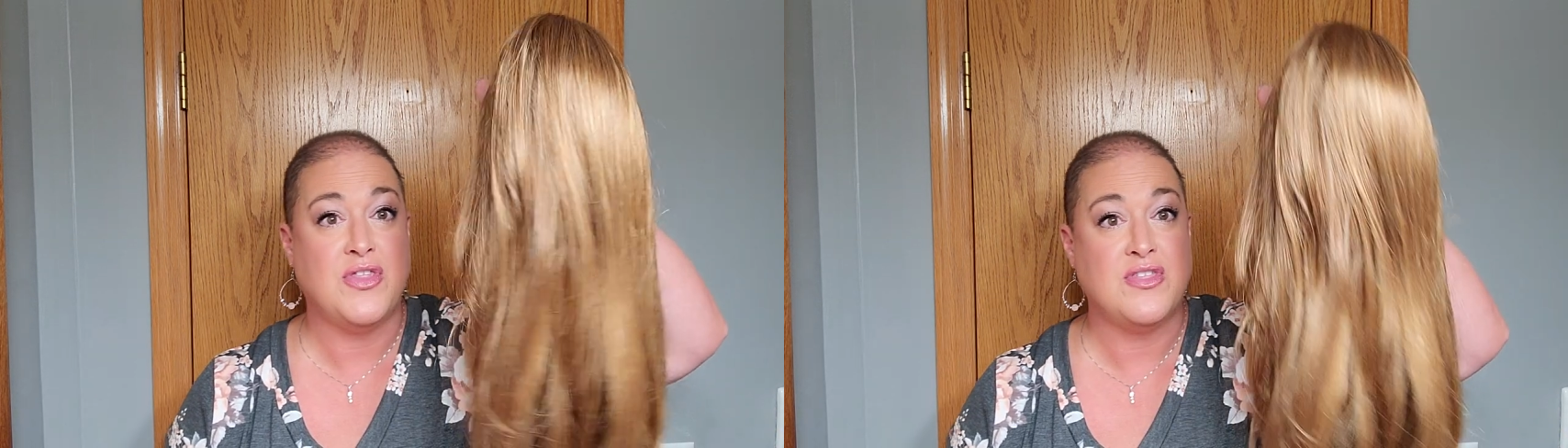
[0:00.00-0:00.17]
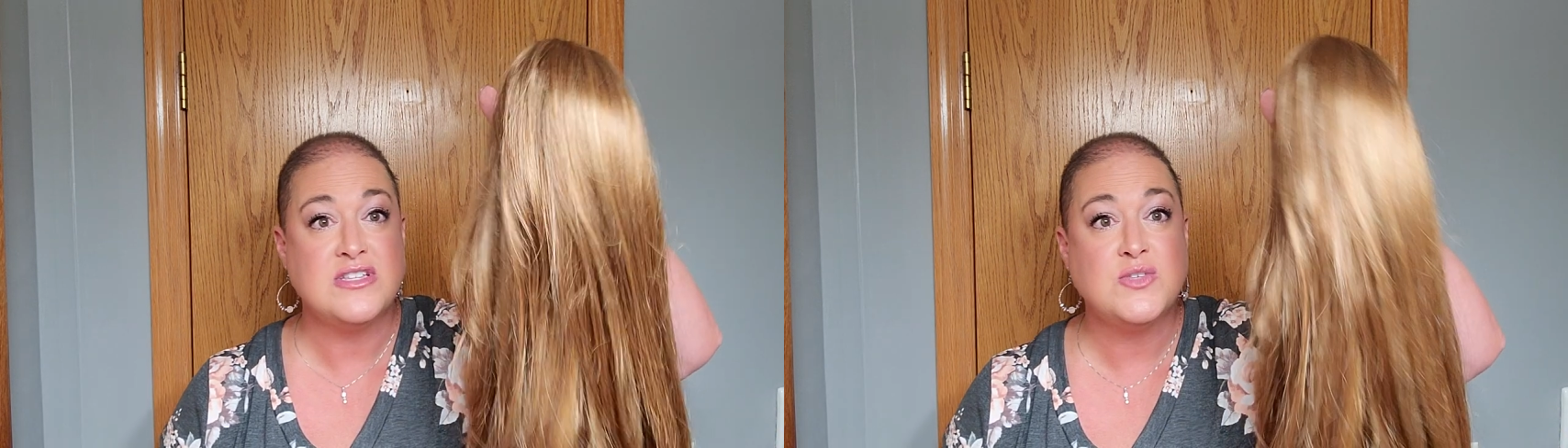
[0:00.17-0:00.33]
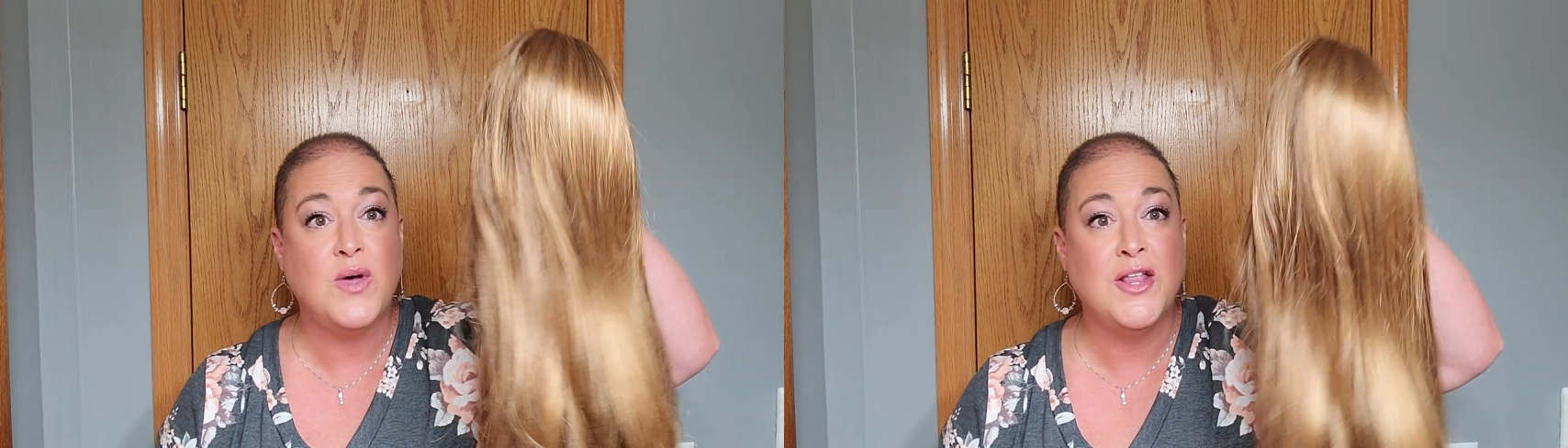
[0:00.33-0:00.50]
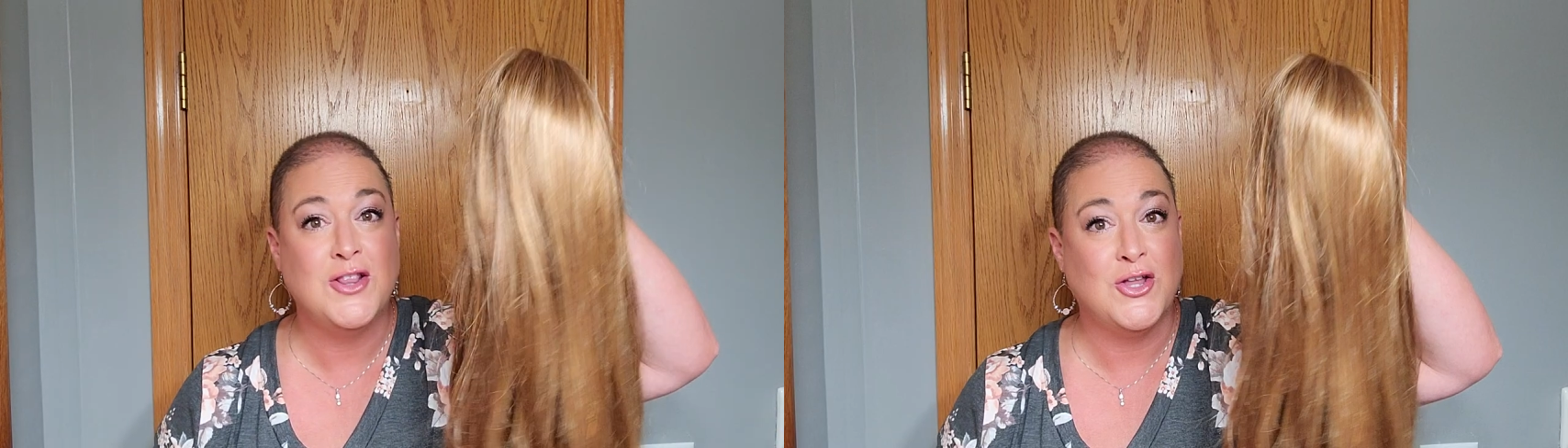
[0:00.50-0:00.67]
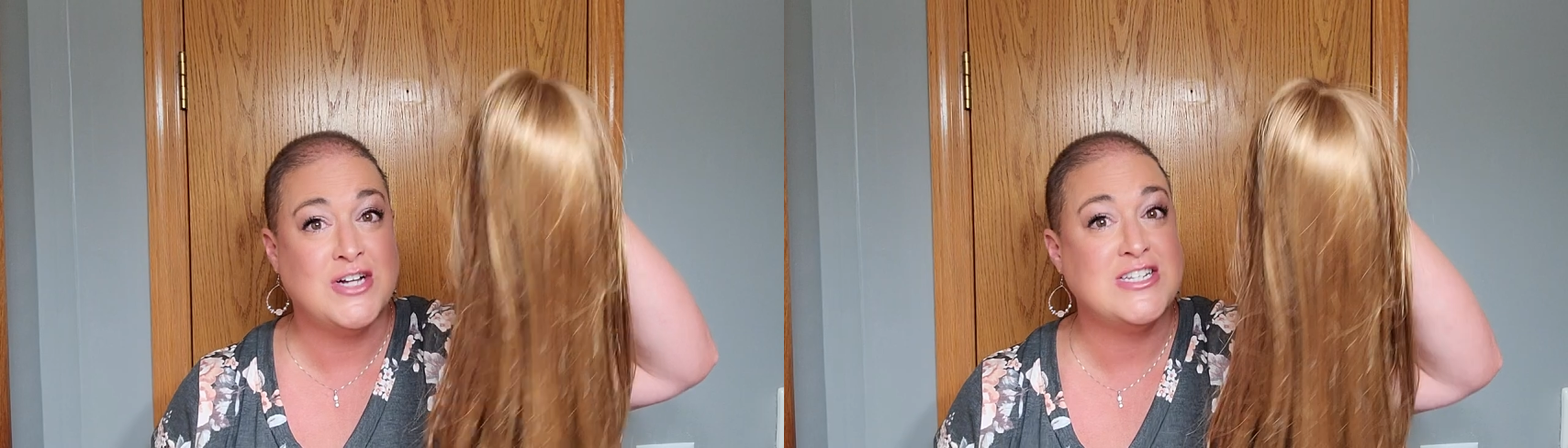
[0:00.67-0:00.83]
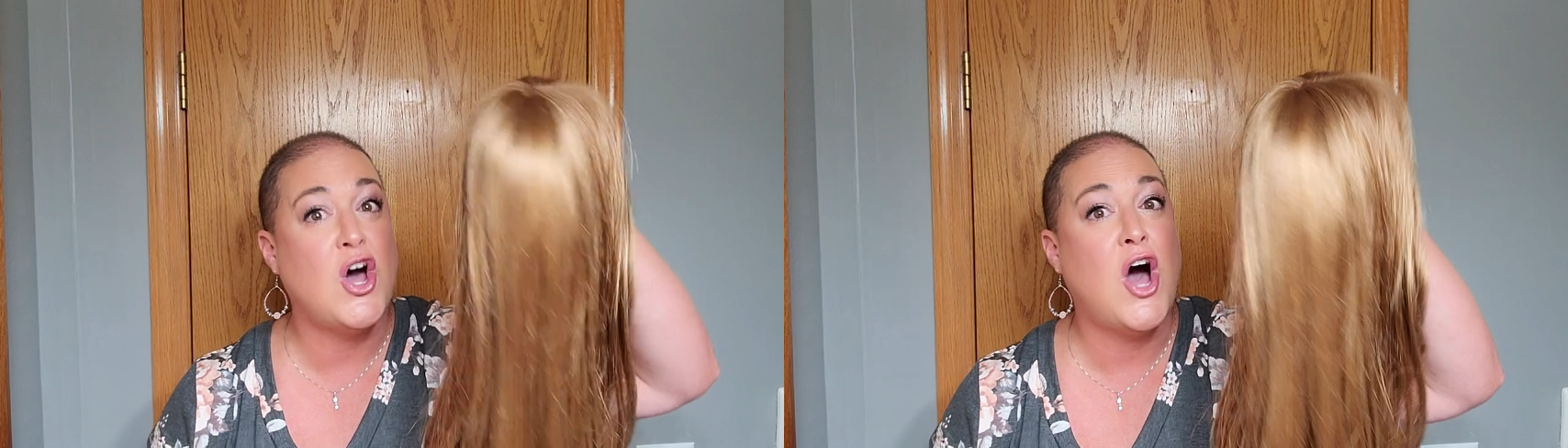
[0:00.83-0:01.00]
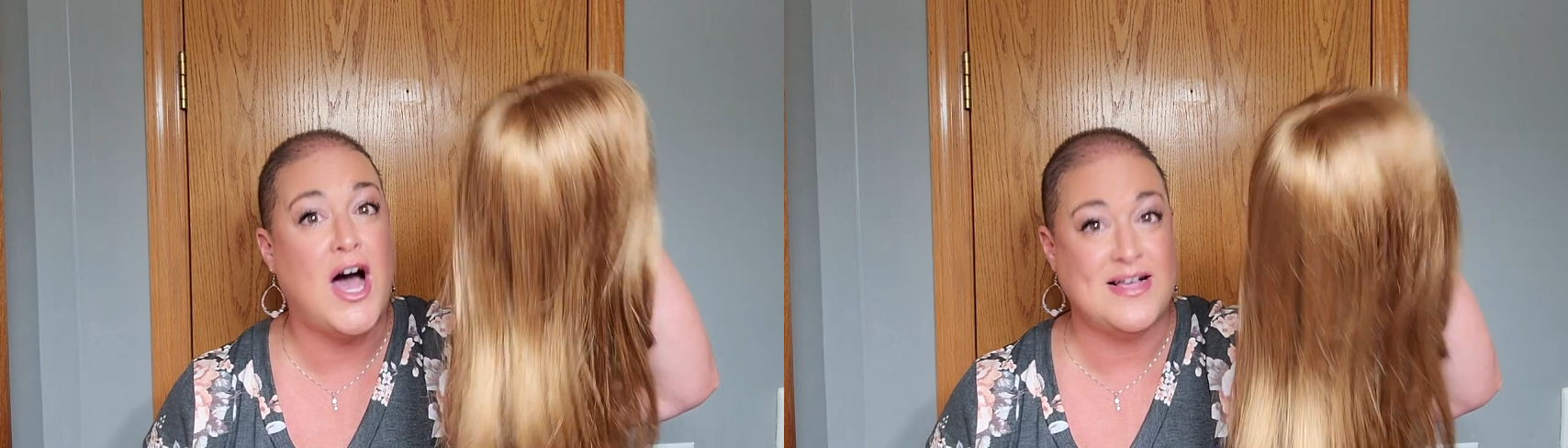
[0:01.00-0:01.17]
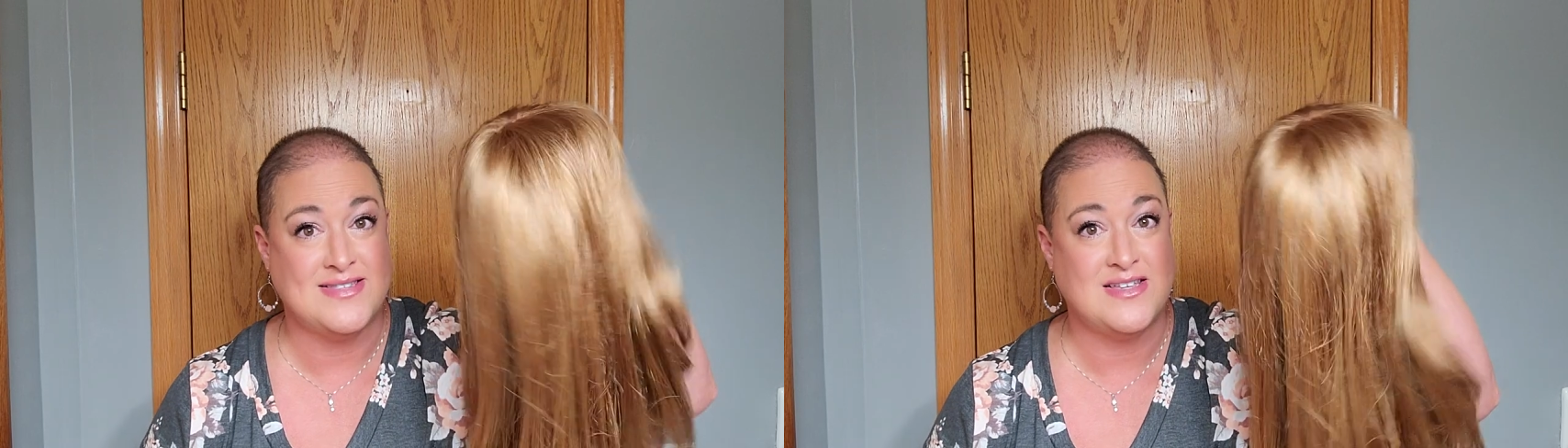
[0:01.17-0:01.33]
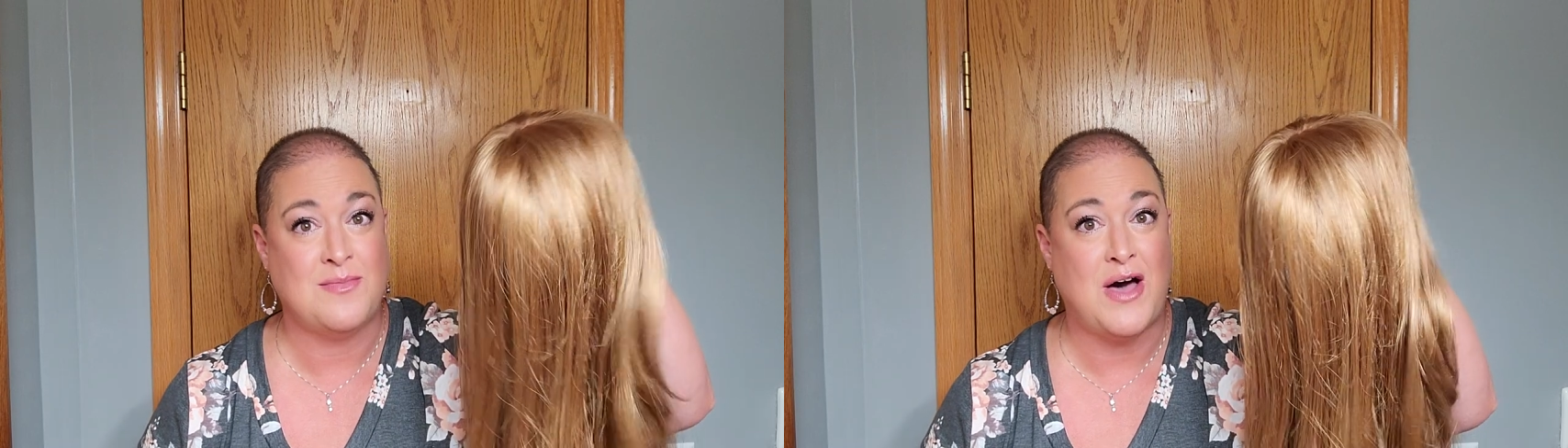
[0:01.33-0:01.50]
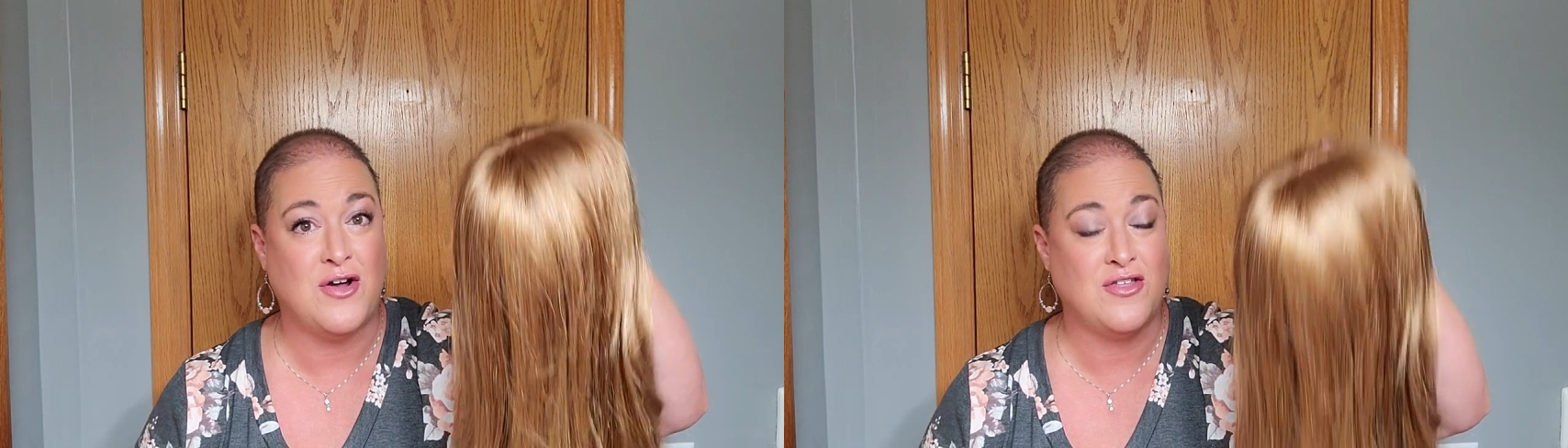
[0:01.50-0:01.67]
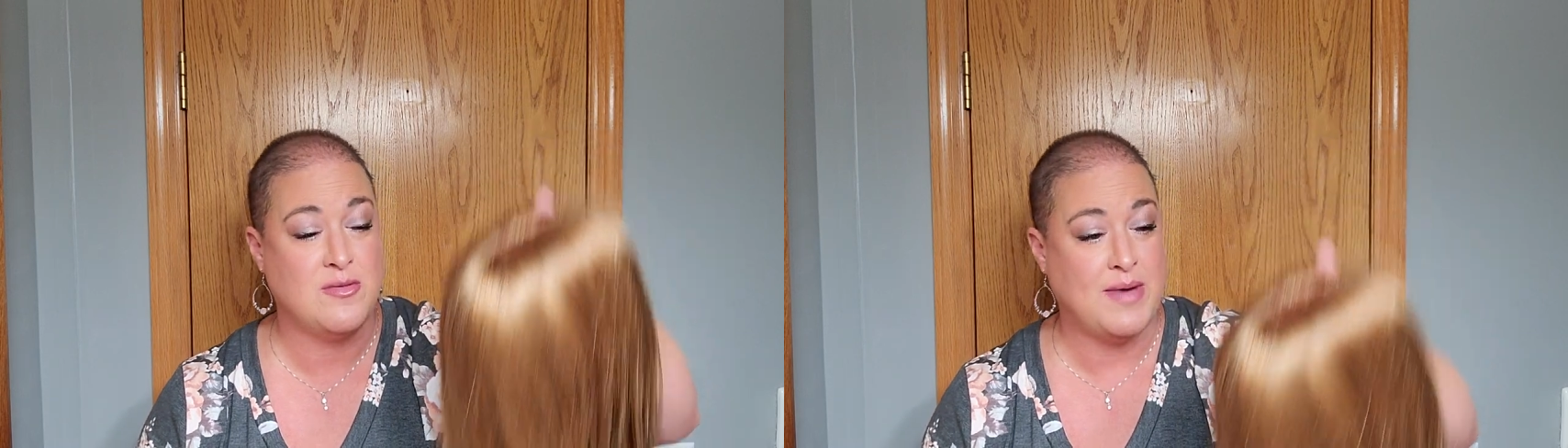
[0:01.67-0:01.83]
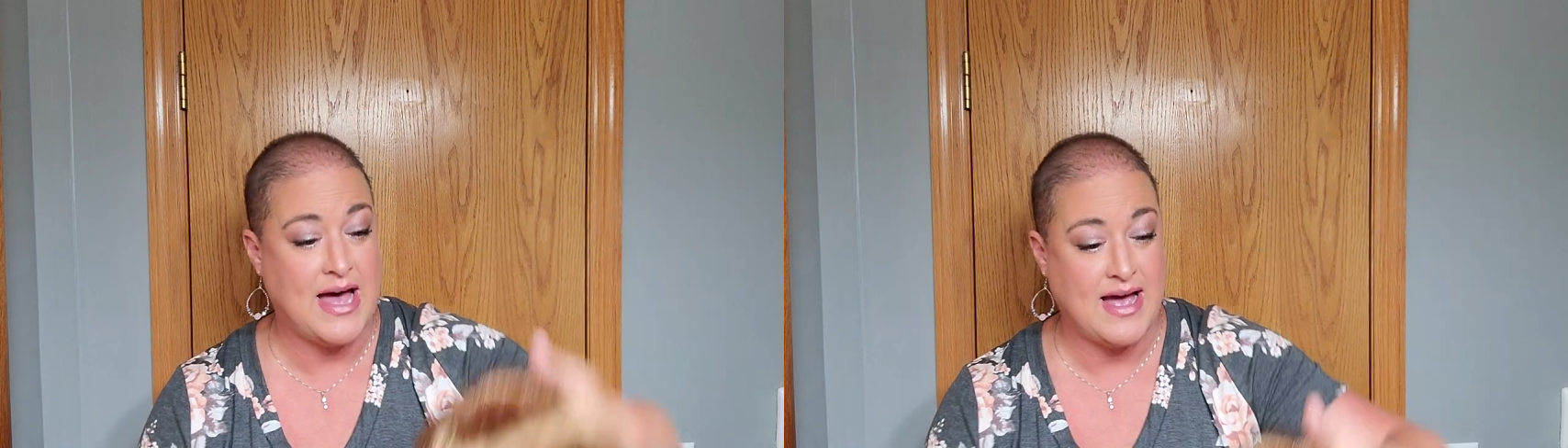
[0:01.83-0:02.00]
This one looked awesome out of
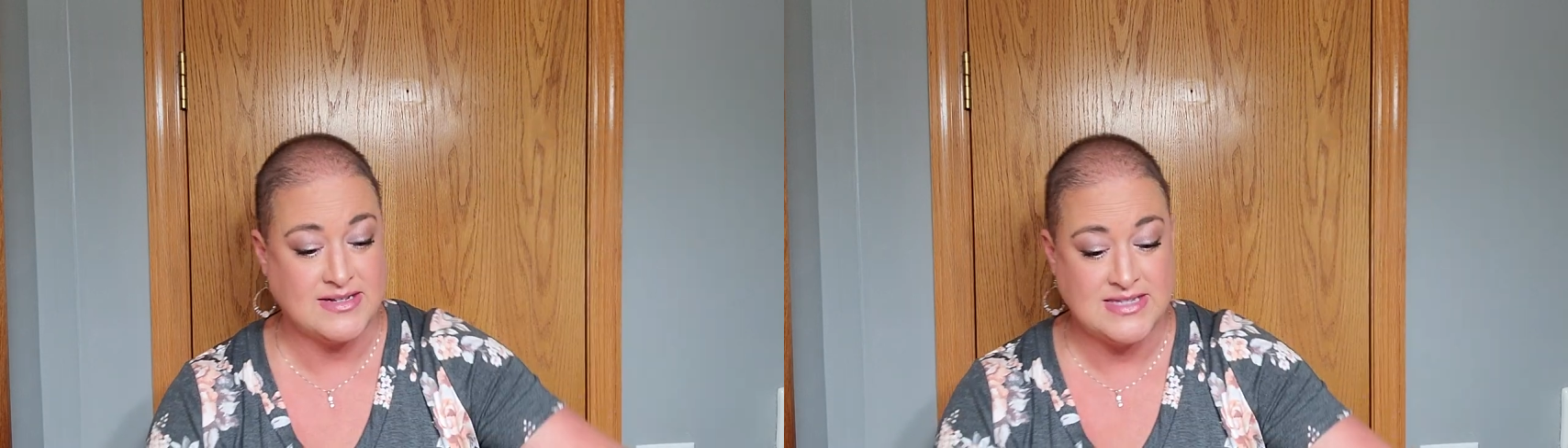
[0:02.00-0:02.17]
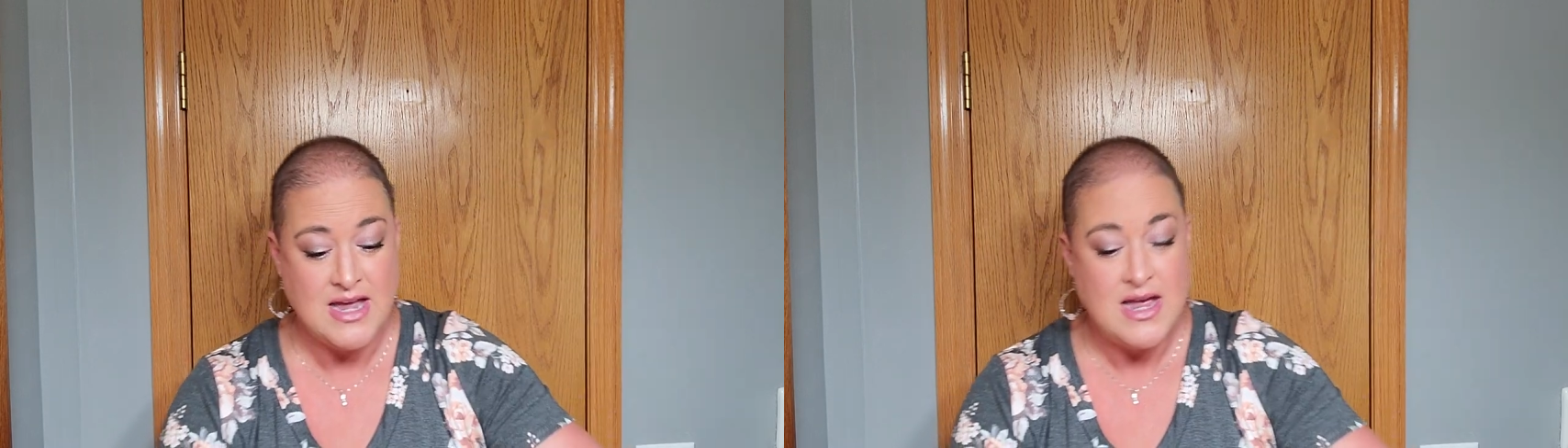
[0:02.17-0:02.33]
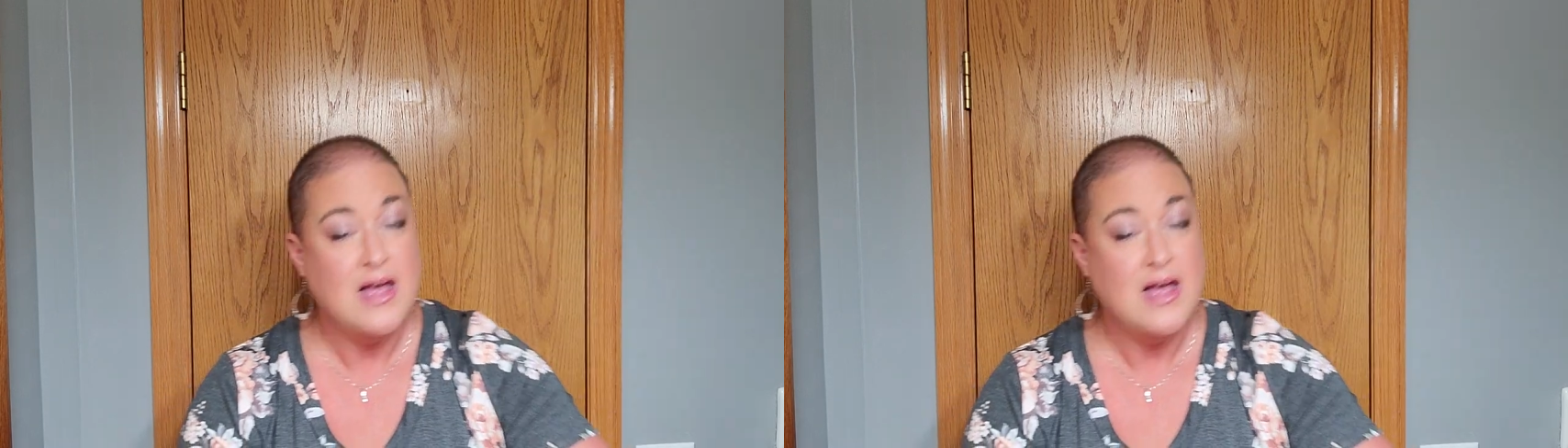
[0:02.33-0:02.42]
the box.